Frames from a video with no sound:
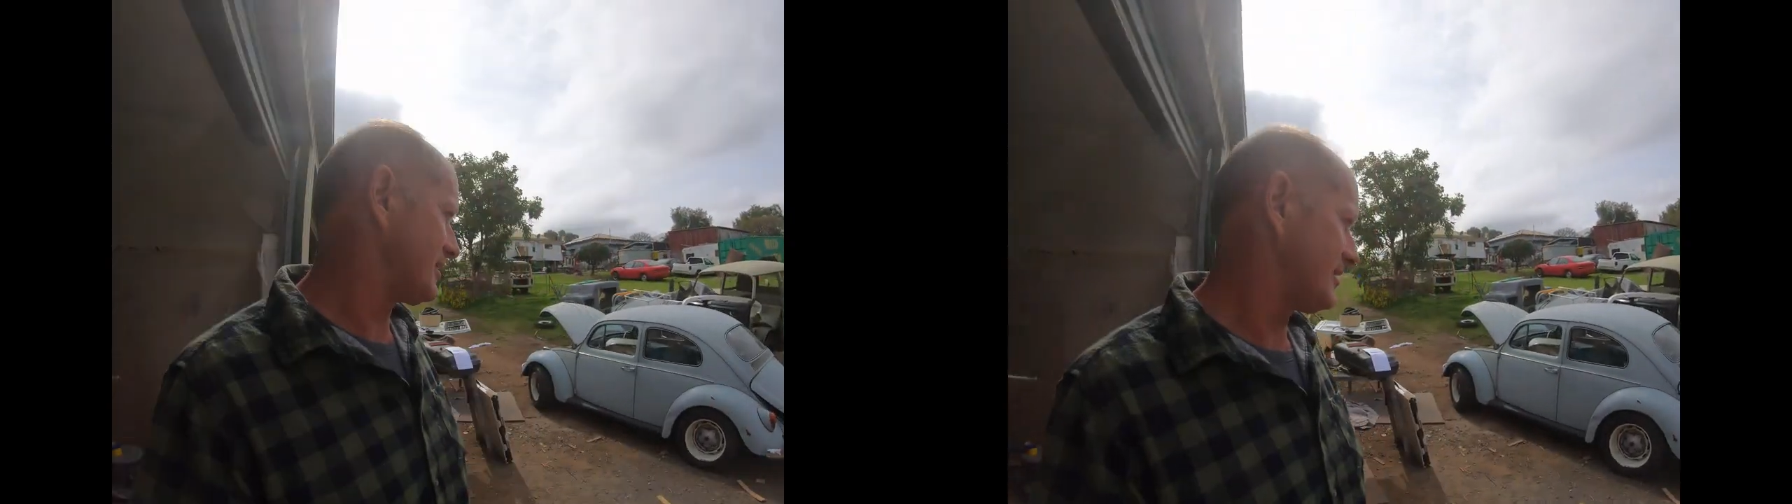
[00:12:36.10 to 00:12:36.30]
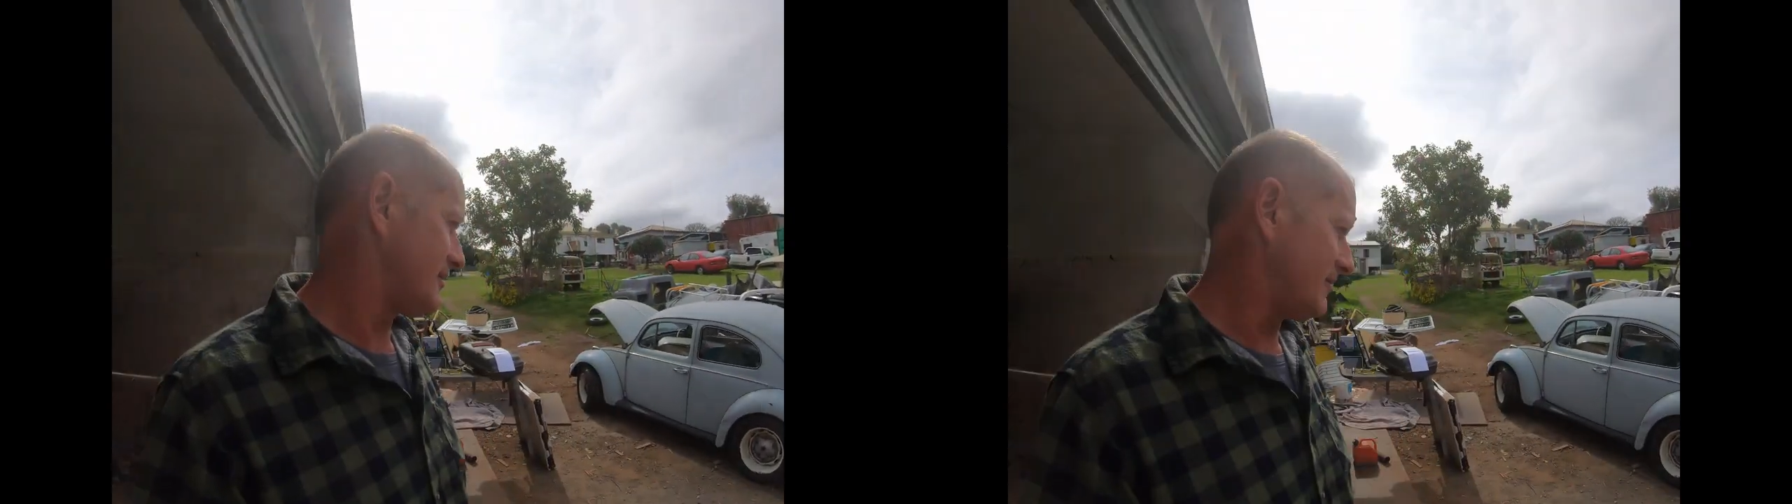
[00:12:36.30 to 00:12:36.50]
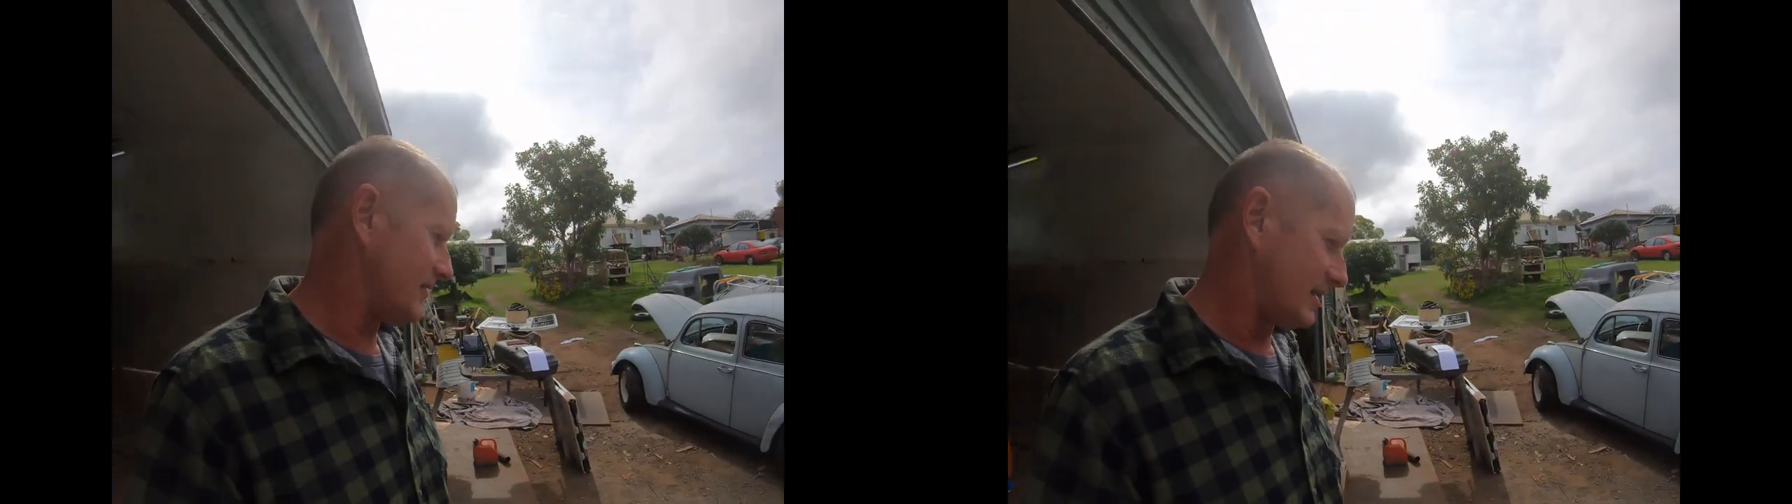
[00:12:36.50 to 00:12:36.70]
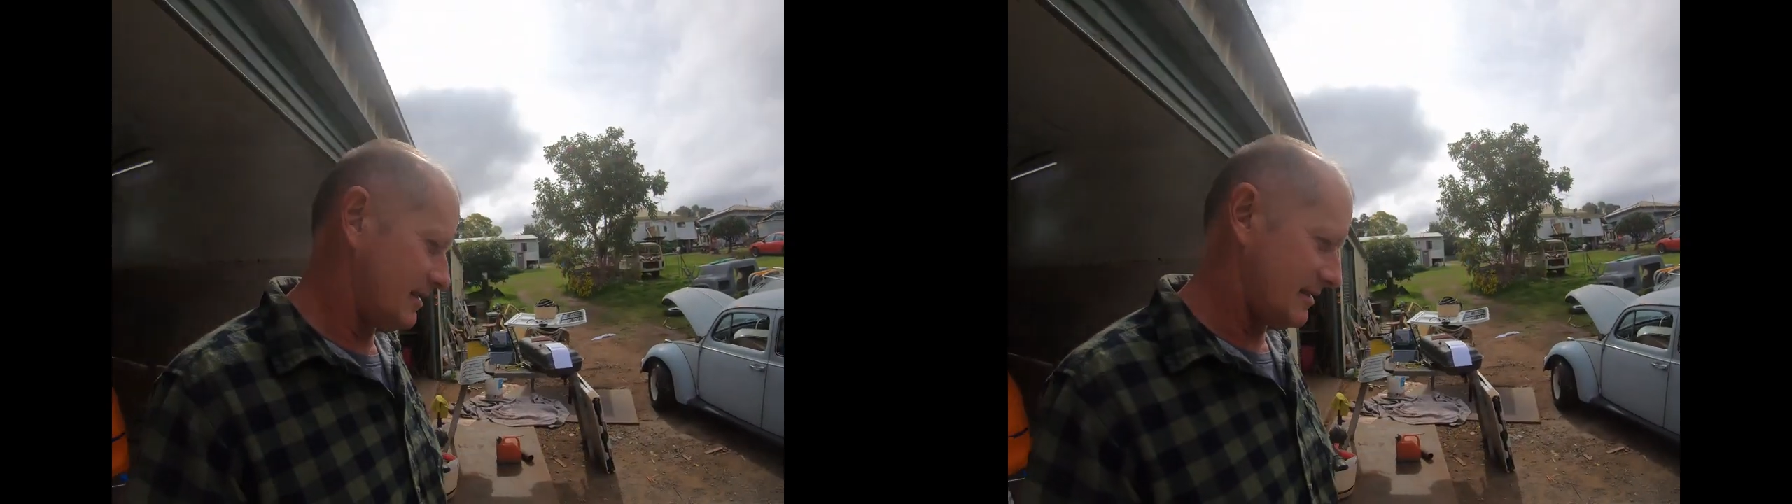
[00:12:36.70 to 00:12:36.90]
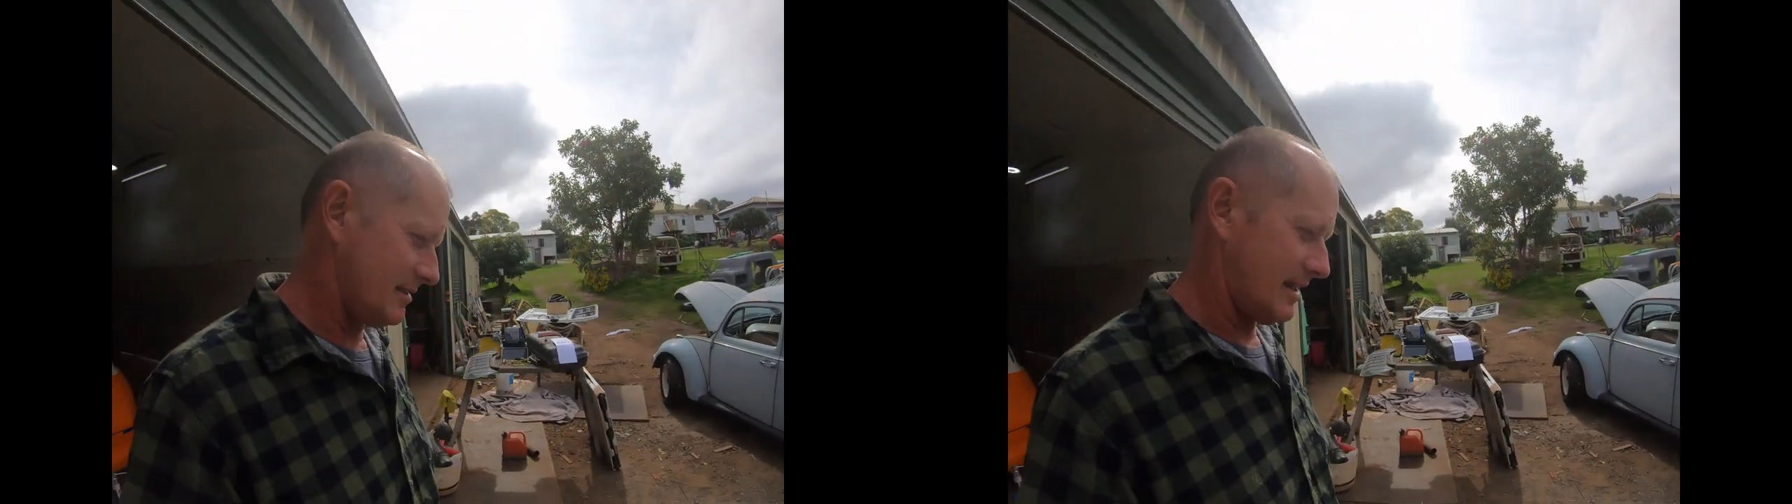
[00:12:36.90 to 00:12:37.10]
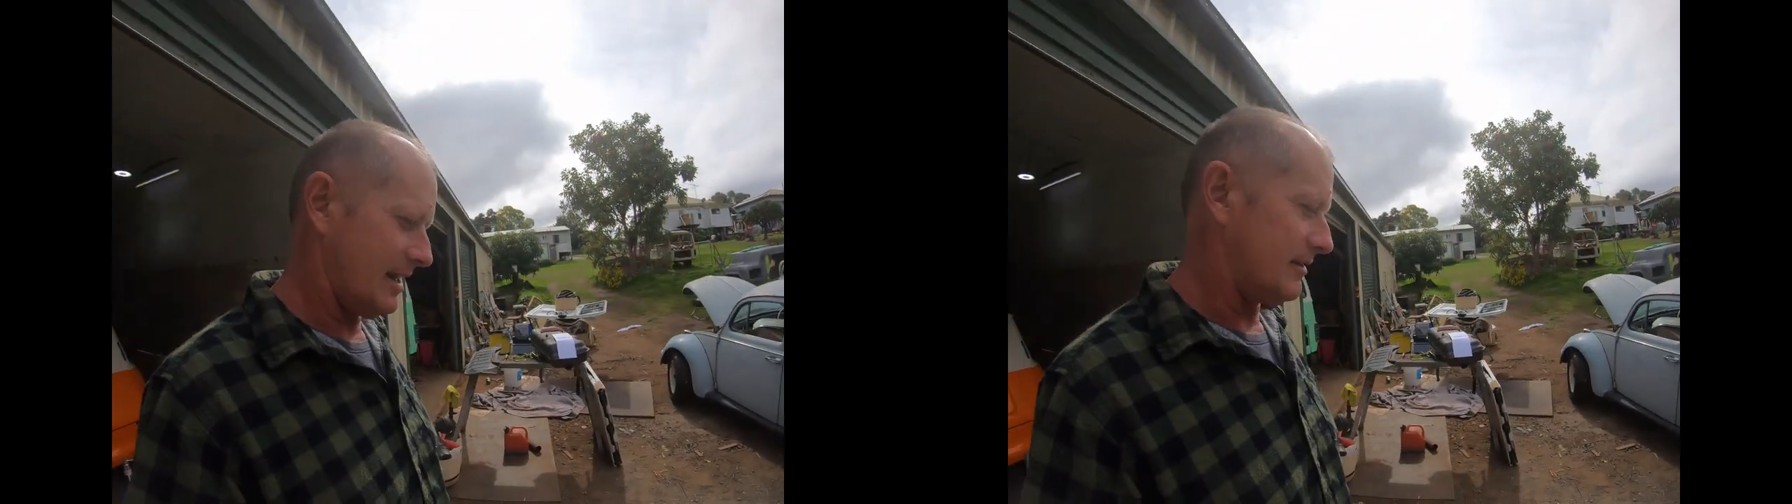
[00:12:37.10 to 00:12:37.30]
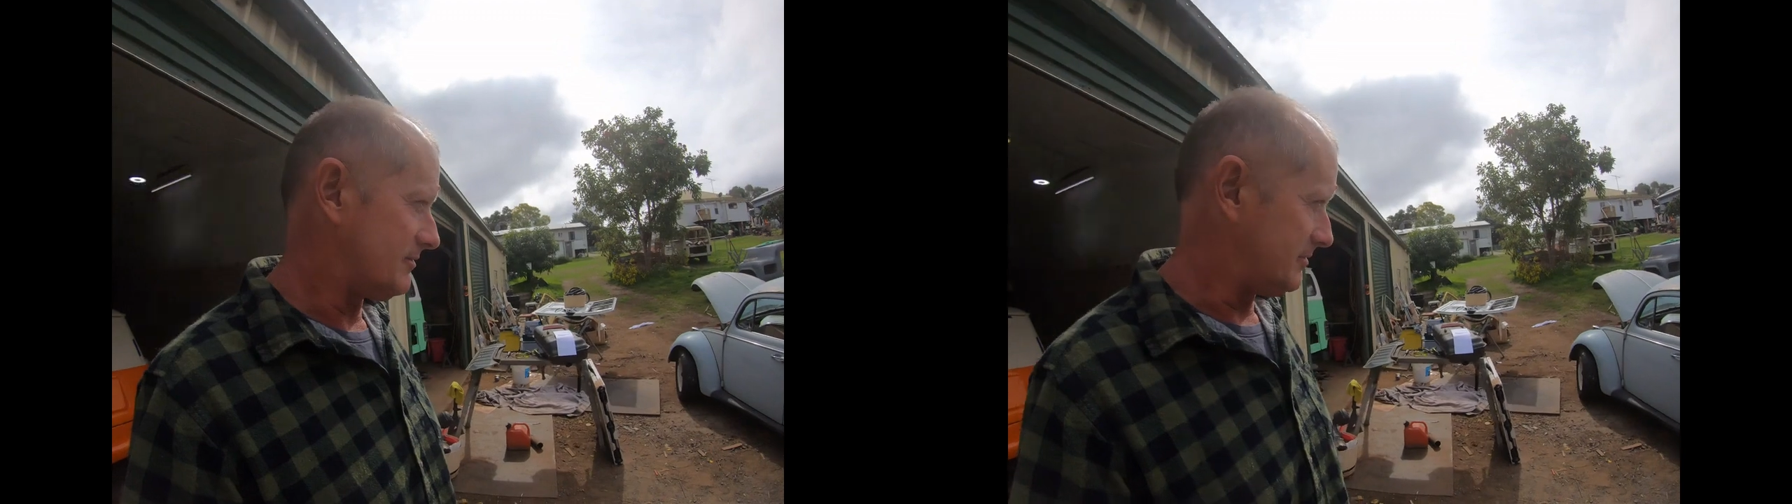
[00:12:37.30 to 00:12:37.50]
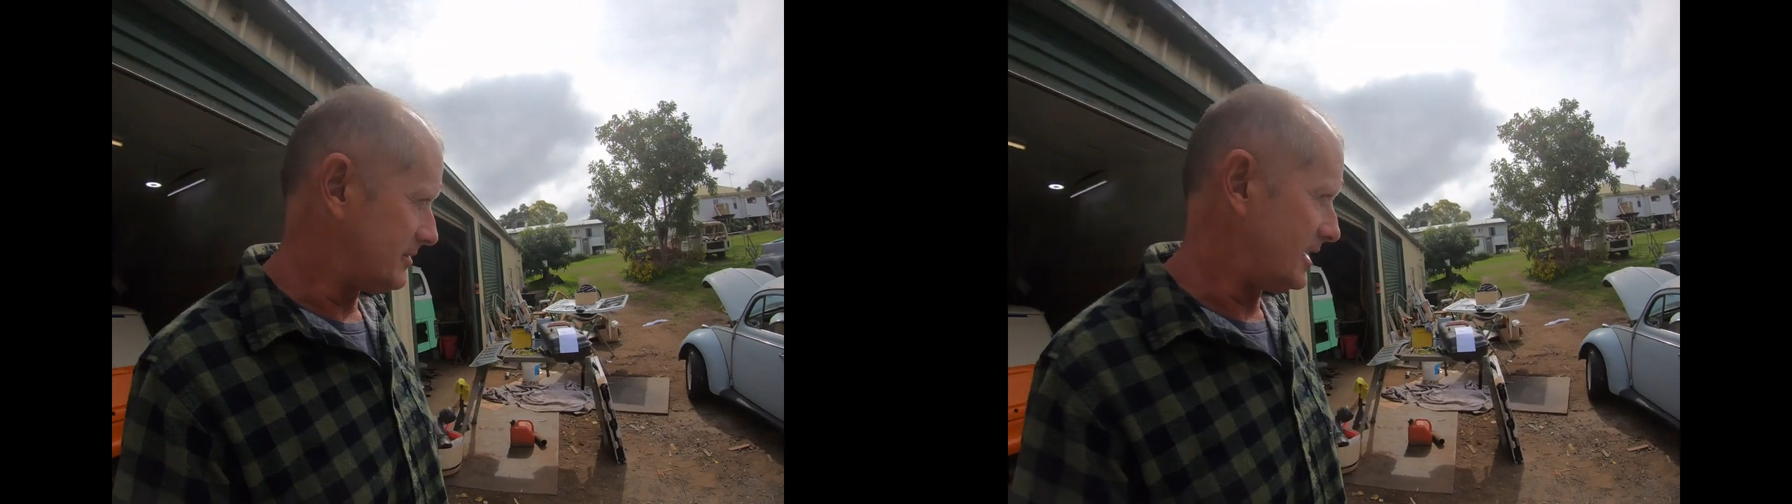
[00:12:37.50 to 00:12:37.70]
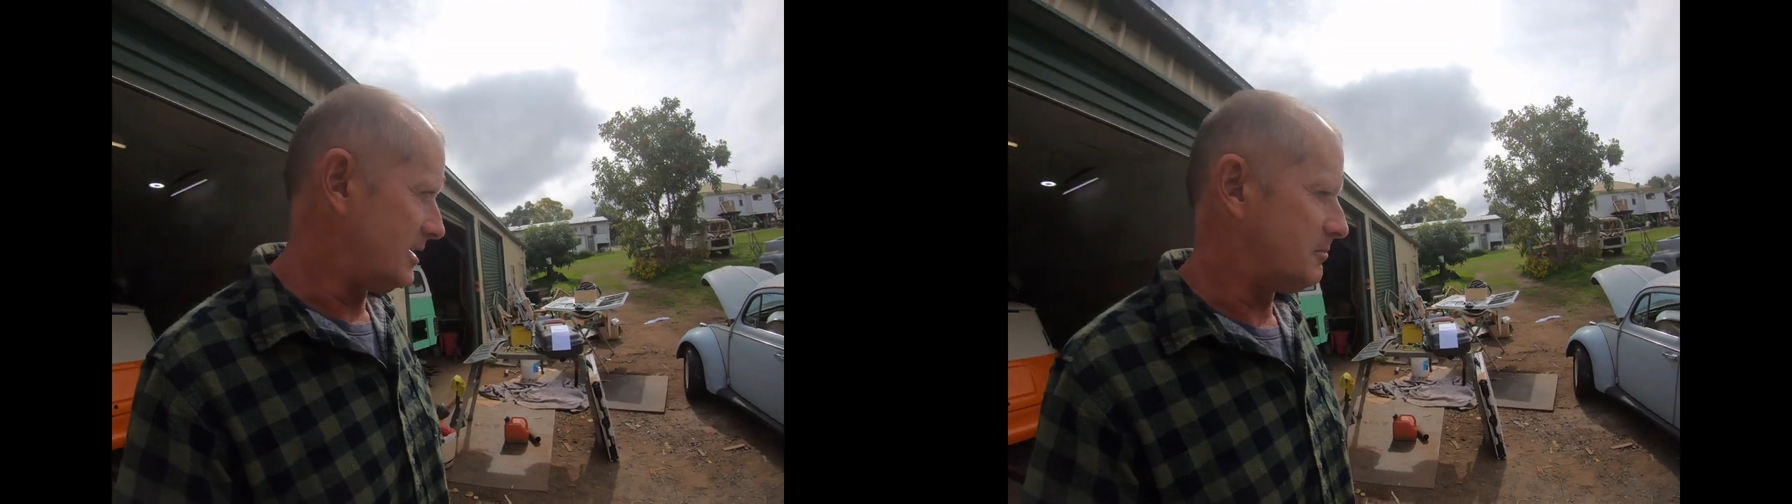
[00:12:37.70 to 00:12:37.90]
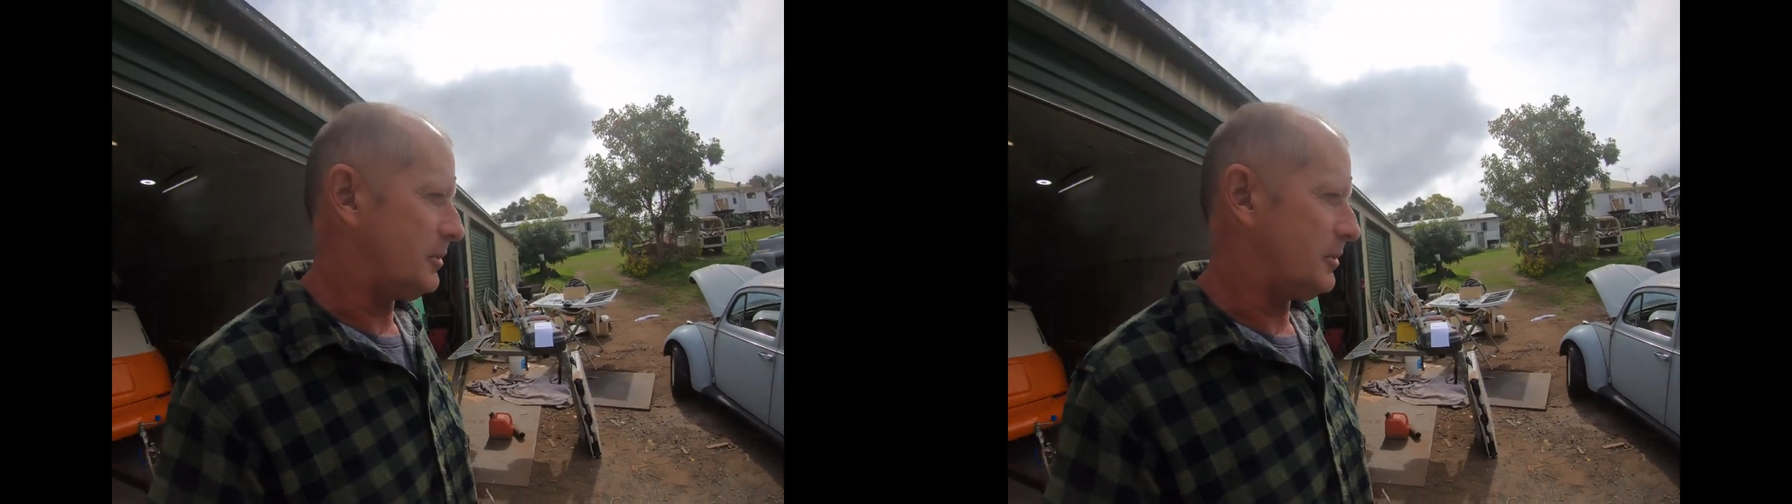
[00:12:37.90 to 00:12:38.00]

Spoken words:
because yeah,